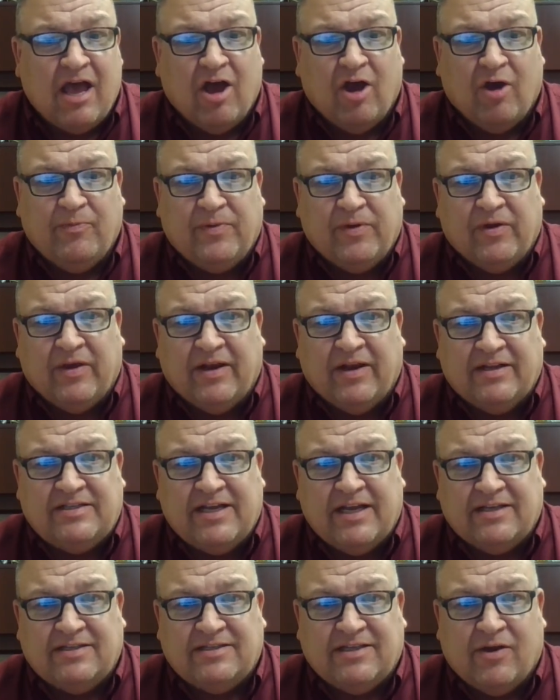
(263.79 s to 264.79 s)
I hope you get a
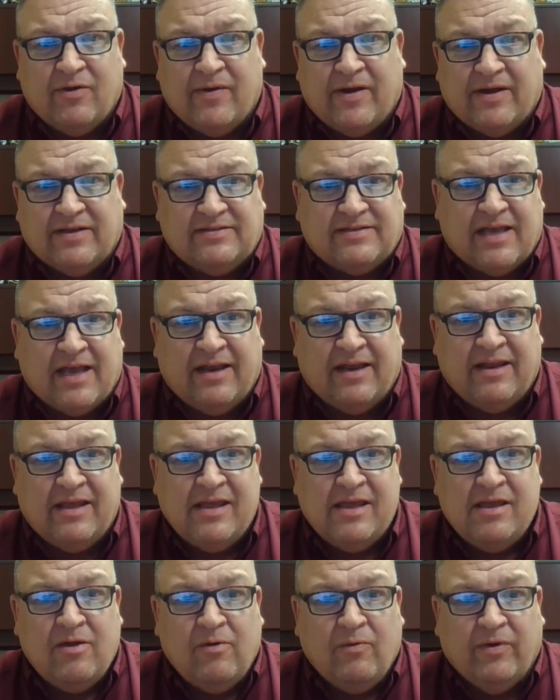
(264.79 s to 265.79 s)
chance to go outside
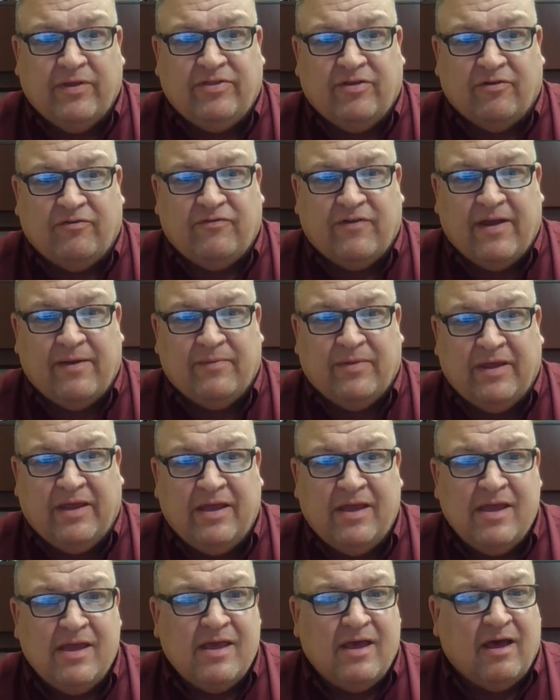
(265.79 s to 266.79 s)
with your
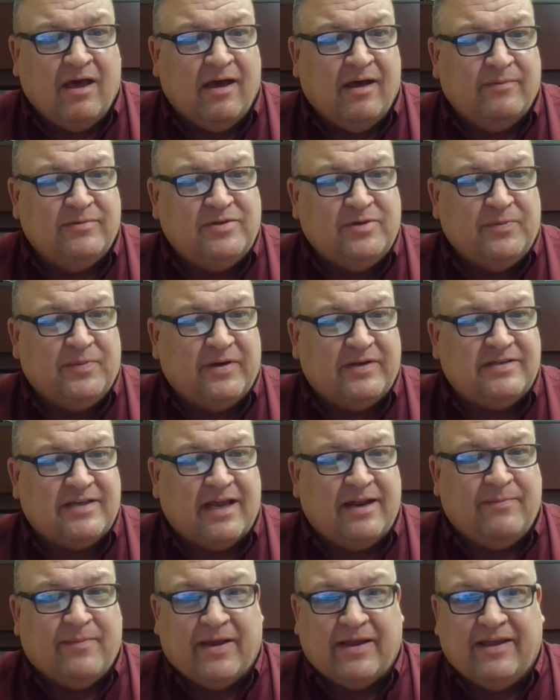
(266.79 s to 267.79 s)
family. I'm super
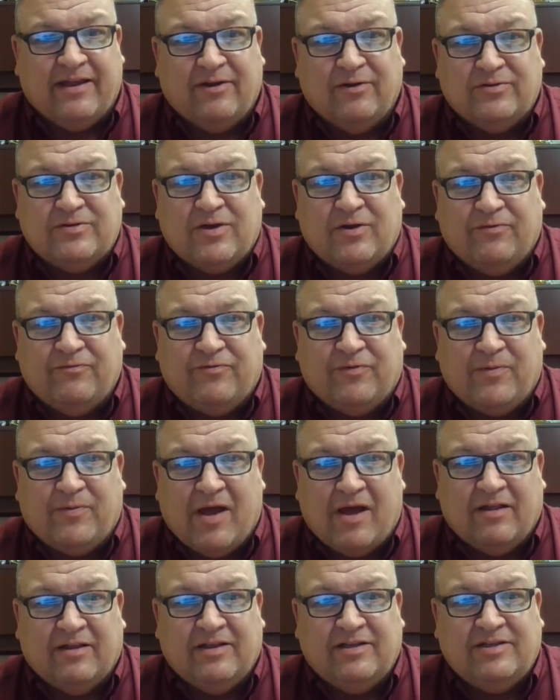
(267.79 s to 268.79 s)
excited. My kiddo's home from
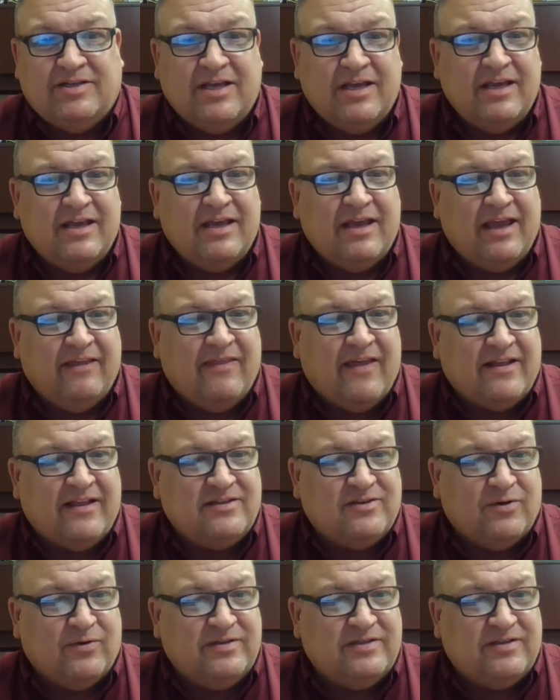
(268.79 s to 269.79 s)
college, and
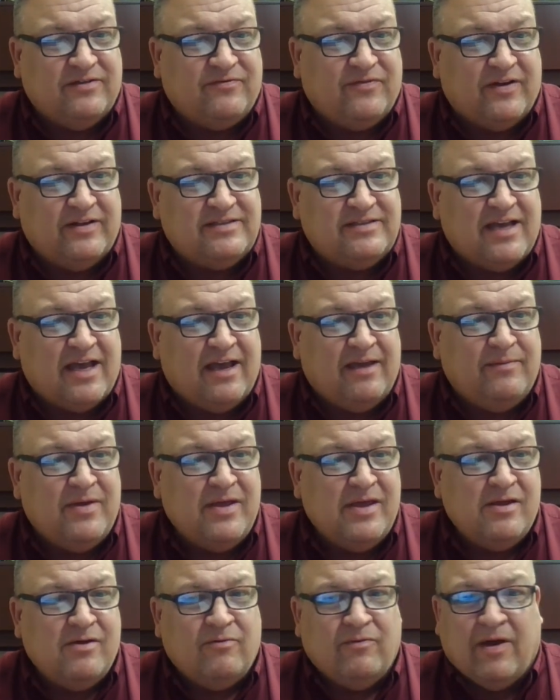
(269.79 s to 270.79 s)
that's always a fun time.
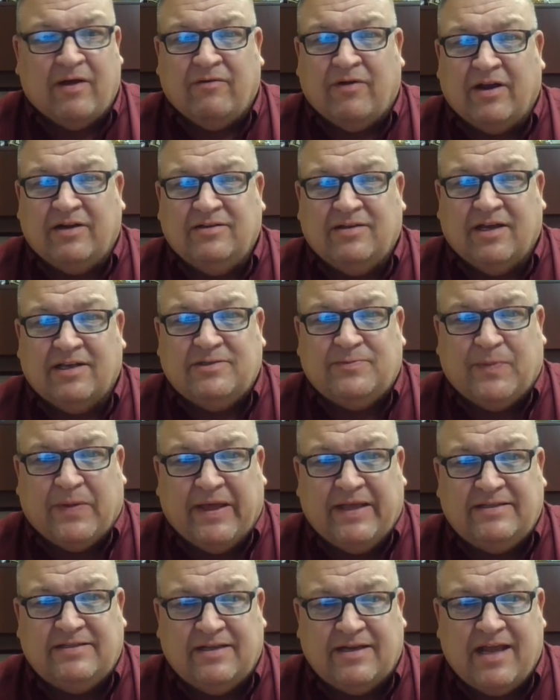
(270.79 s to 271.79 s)
Round Rock does
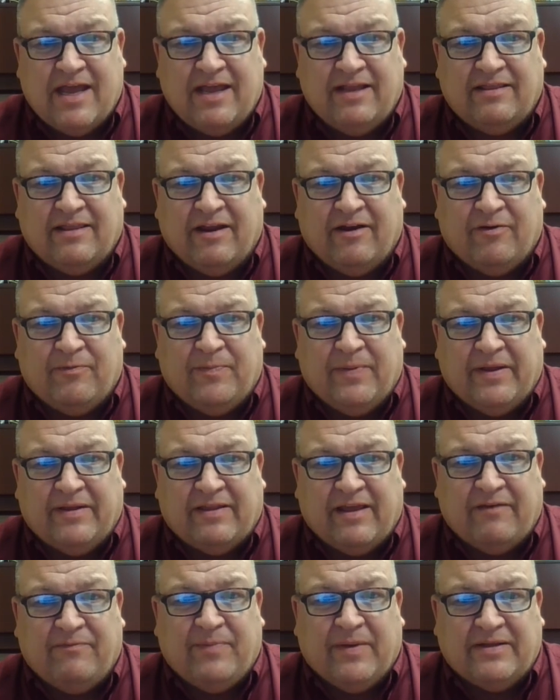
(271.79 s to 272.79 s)
play tonight.
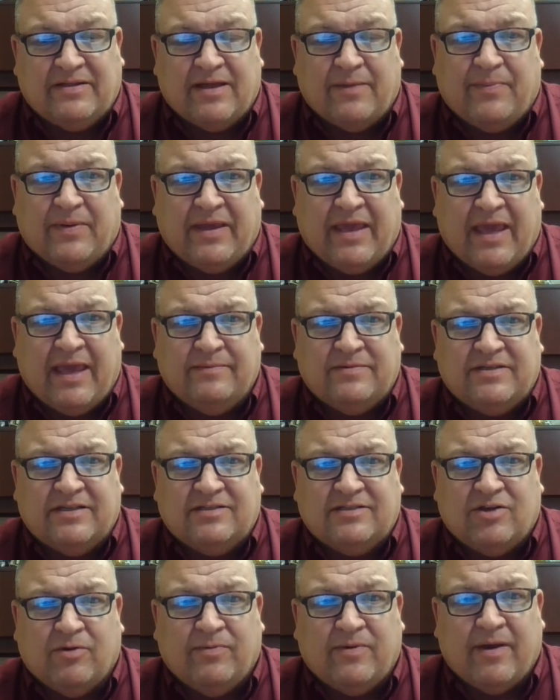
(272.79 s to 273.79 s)
They picked up a game
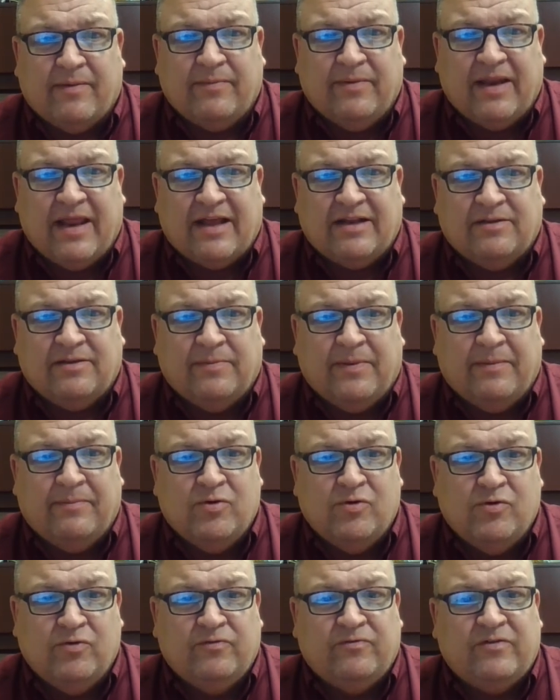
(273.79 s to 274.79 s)
since homecoming had to be
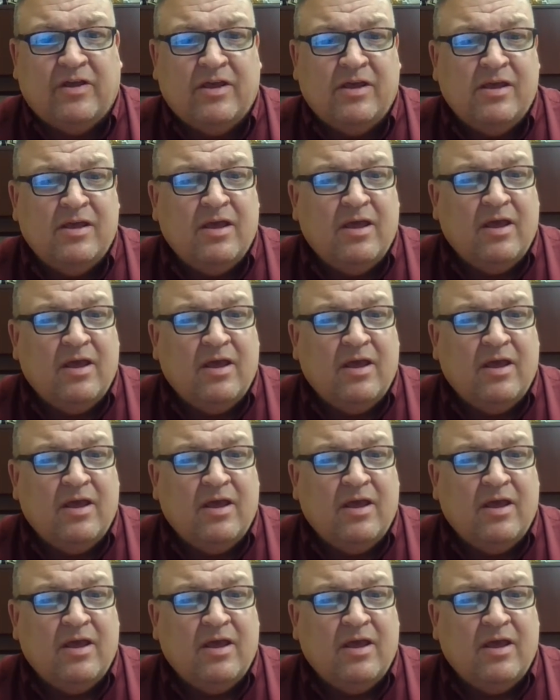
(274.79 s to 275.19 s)
moved.